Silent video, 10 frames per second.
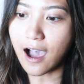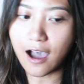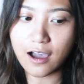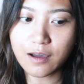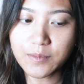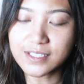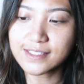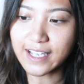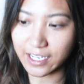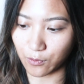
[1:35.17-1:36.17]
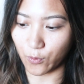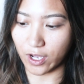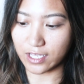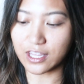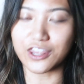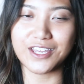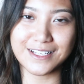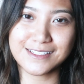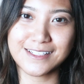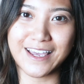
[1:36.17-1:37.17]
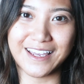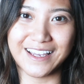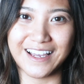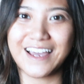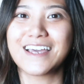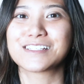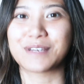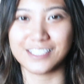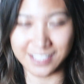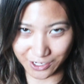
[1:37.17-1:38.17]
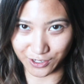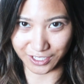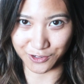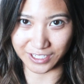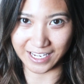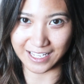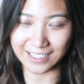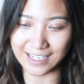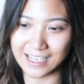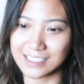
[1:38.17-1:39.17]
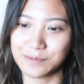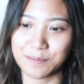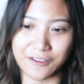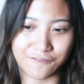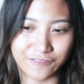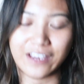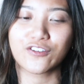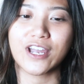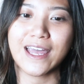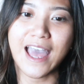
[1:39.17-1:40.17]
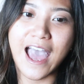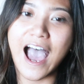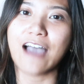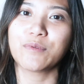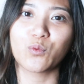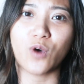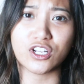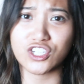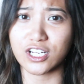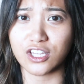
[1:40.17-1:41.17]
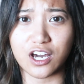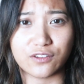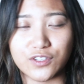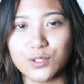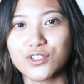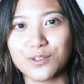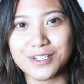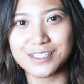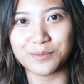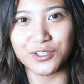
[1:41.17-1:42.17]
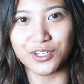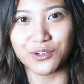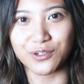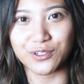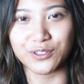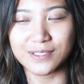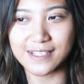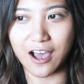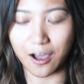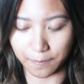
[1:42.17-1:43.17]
The second one, this is my secret ingredient. It has been my favorite. I've been watching a lot of YouTubers and beauty gurus